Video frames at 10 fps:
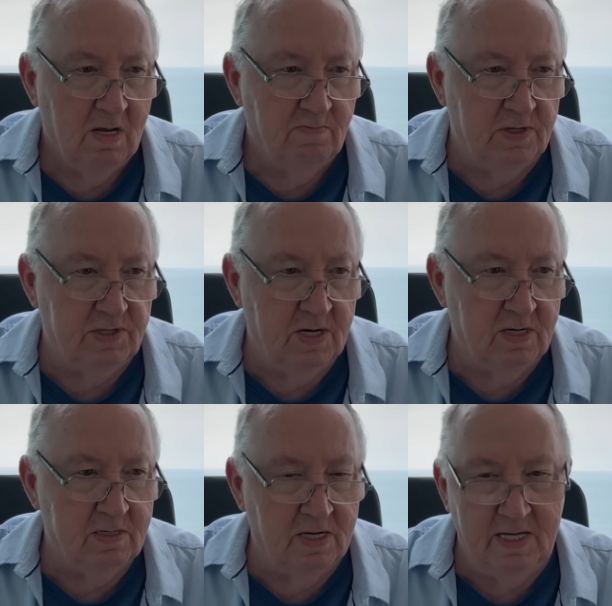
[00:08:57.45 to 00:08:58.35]
but
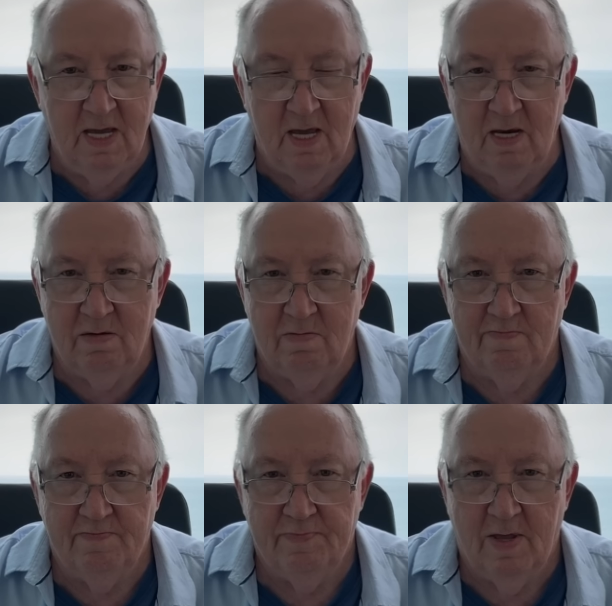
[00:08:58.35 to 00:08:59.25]
there again,
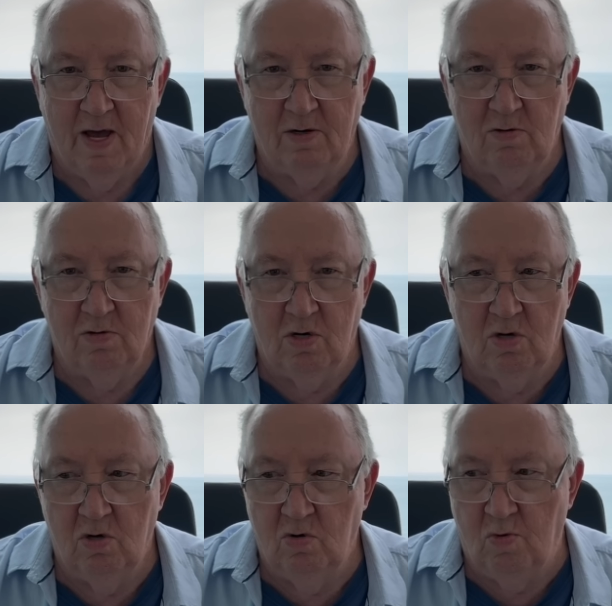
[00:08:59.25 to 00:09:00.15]
I don't
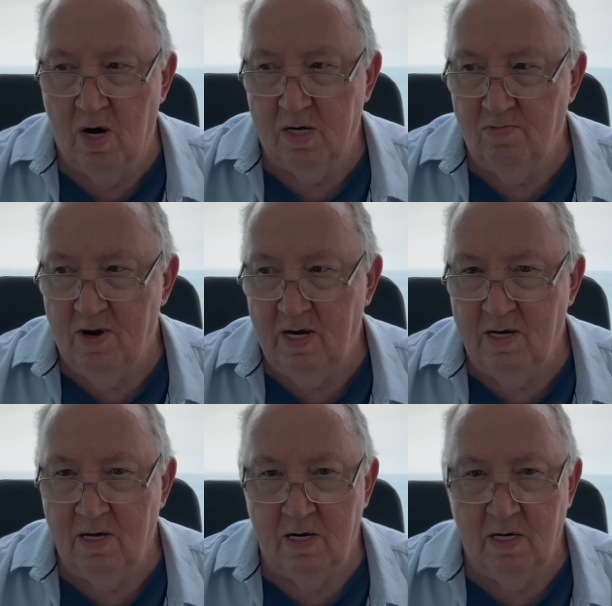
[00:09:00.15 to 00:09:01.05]
go walking around in
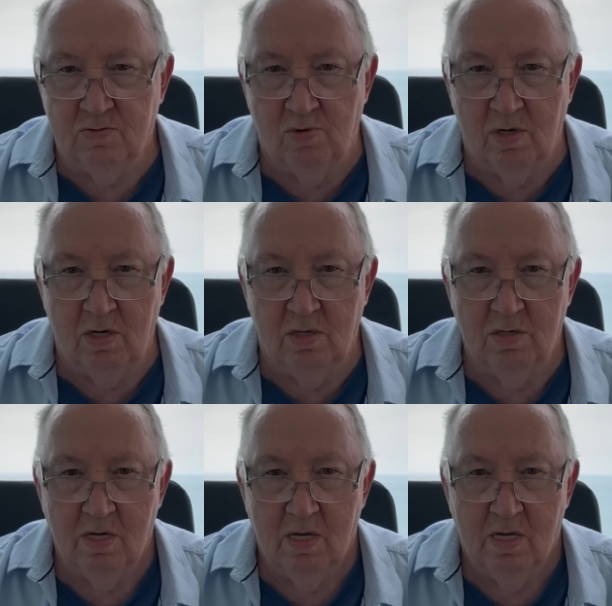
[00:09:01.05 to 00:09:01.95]
areas where
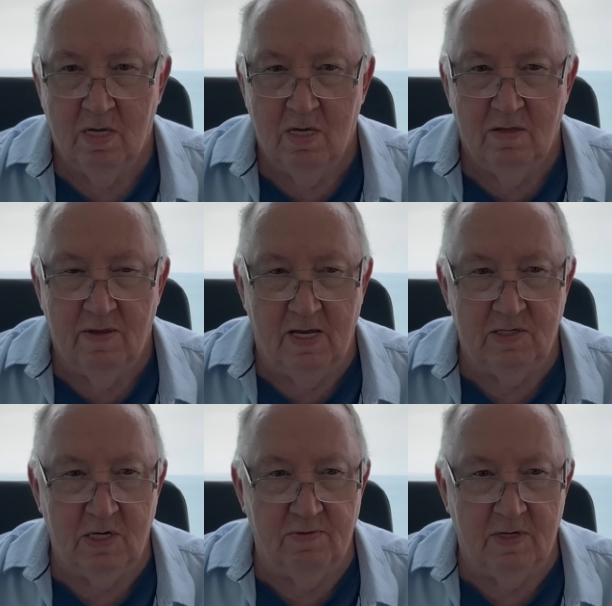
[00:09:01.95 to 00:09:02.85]
that
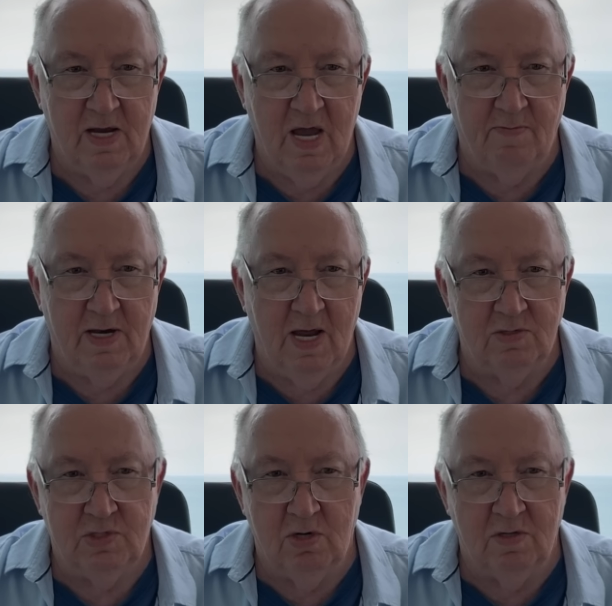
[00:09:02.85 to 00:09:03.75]
stuff can happen. Now,
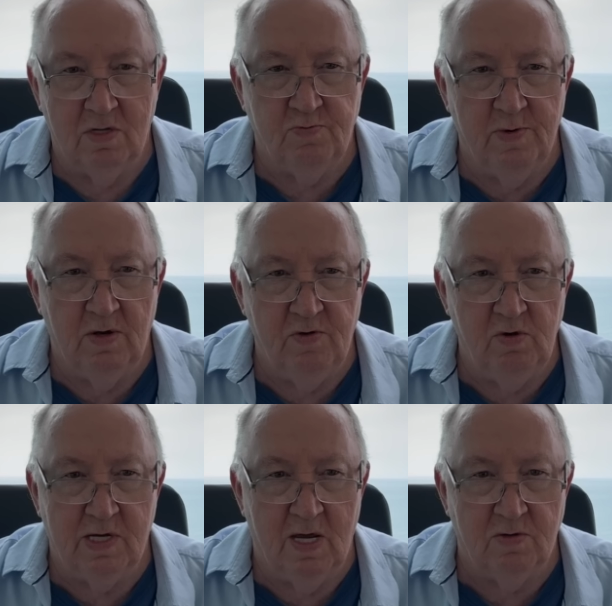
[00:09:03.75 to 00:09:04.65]
sure, been a few
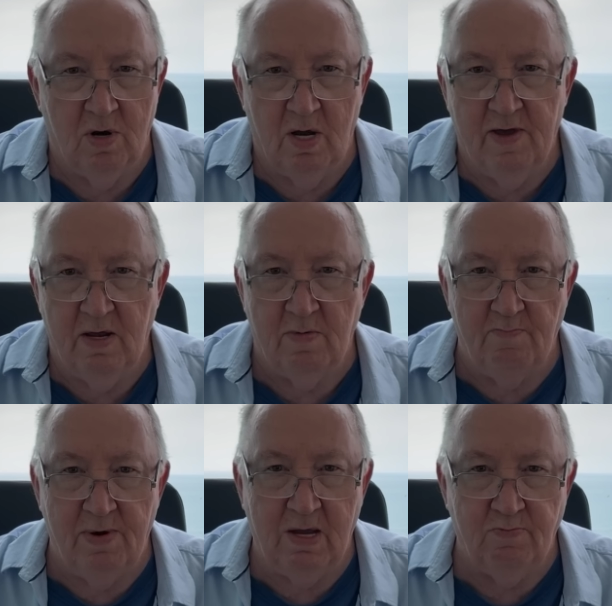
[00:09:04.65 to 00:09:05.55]
times where I've had my
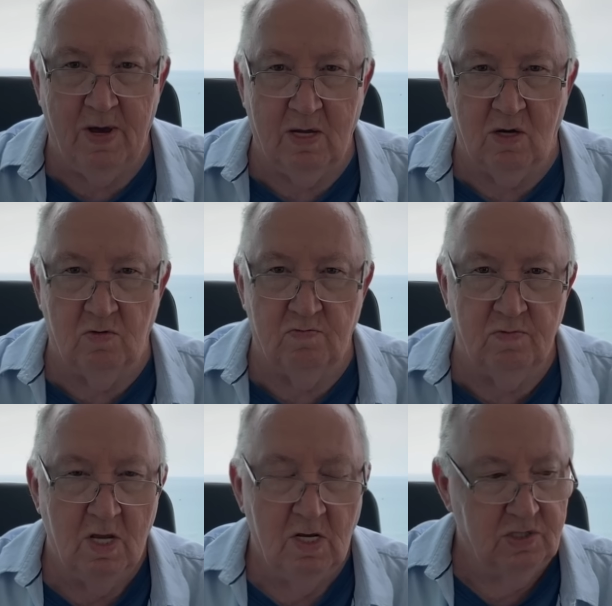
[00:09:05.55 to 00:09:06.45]
backpack
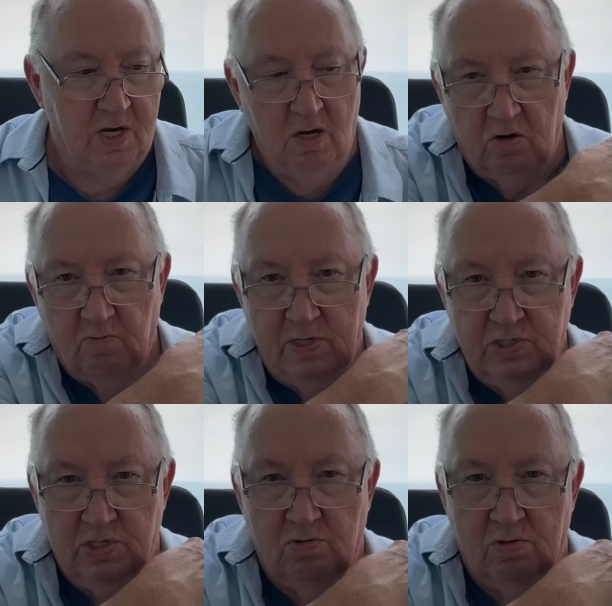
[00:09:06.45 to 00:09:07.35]
slung over my
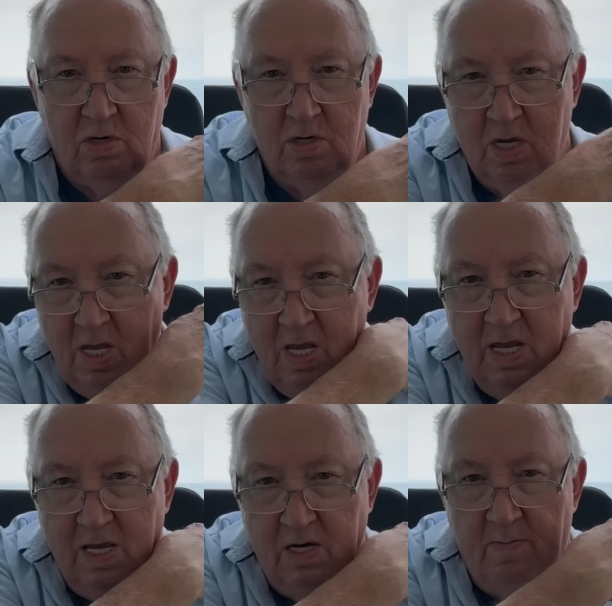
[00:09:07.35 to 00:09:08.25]
shoulder
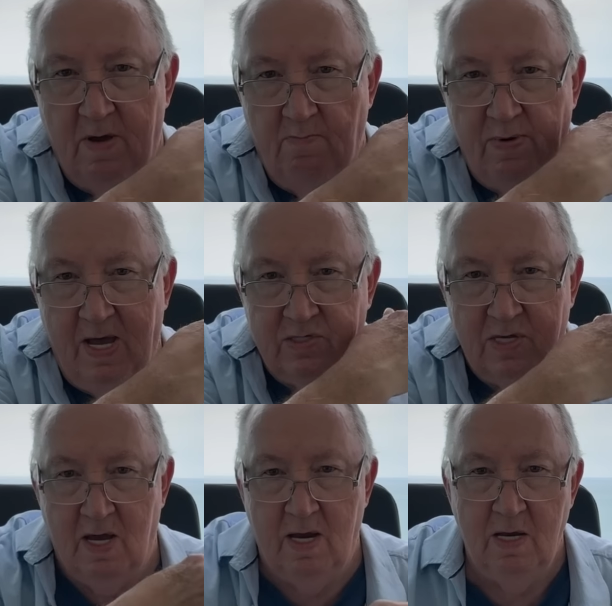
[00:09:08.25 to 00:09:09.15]
and on my
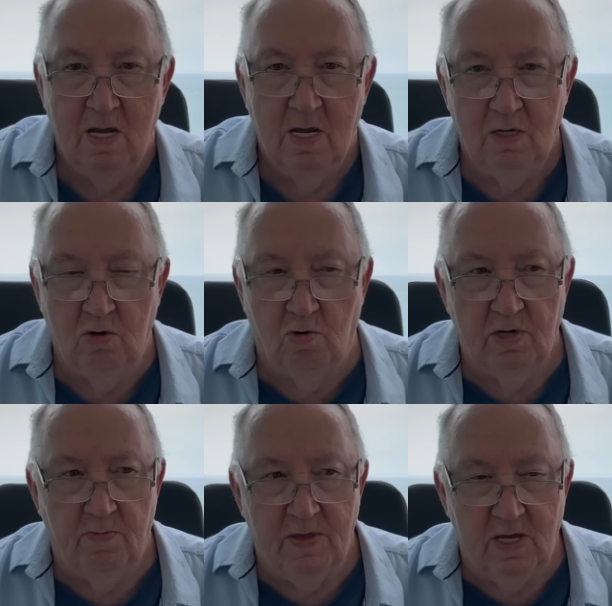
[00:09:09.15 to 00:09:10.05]
backside
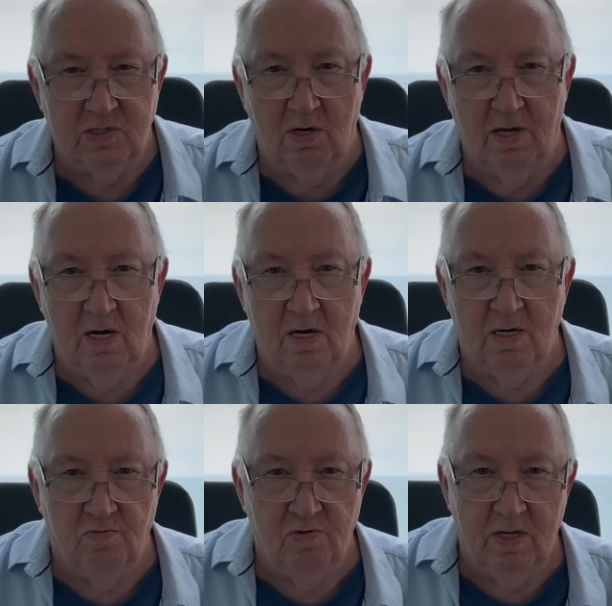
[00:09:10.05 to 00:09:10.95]
going up the escalator in
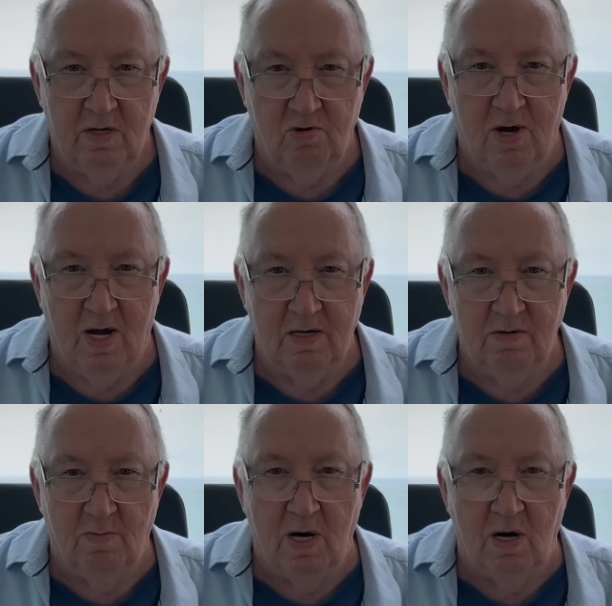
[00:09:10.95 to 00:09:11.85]
a really crowded
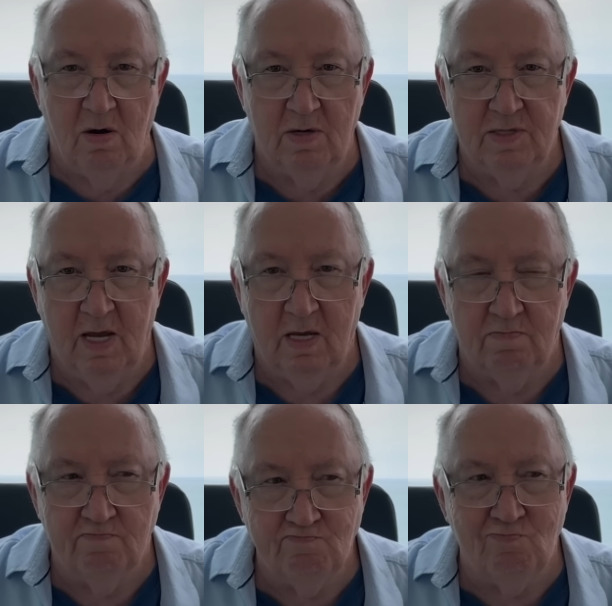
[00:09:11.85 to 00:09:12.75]
mall and
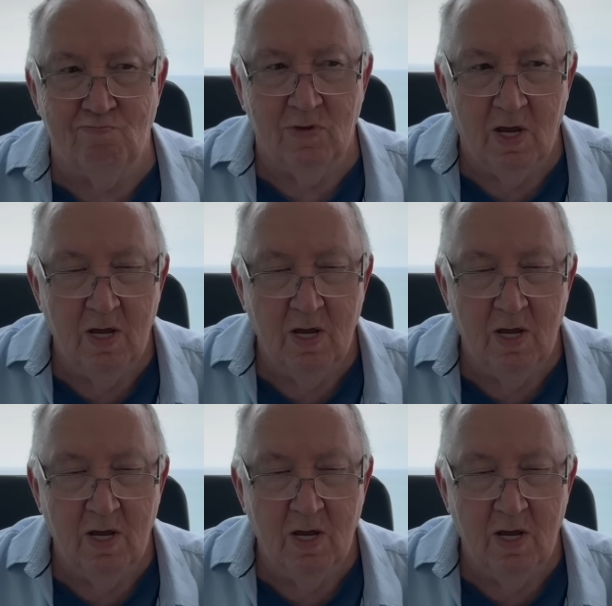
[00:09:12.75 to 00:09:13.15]
thinking,